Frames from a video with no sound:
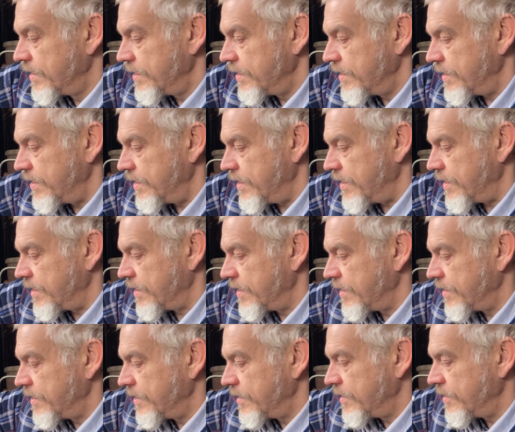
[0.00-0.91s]
yeah,
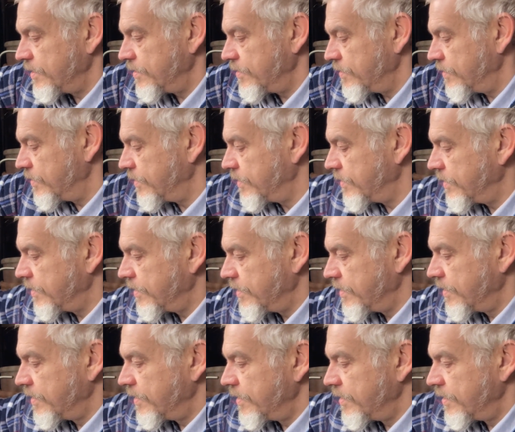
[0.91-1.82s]

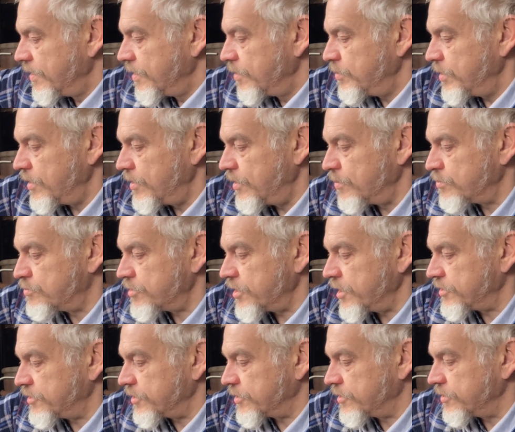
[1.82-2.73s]
a bit like
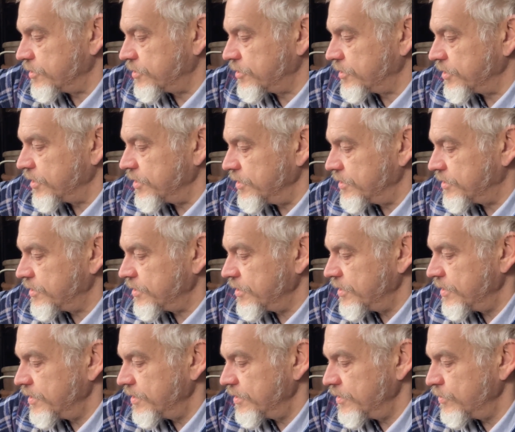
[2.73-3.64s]
brassicas seeds,
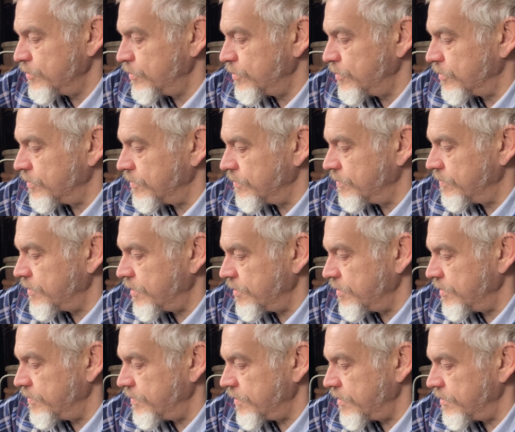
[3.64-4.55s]
they all look
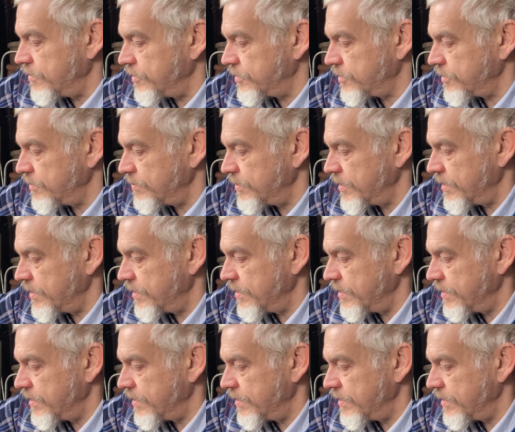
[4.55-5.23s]
very, very similar.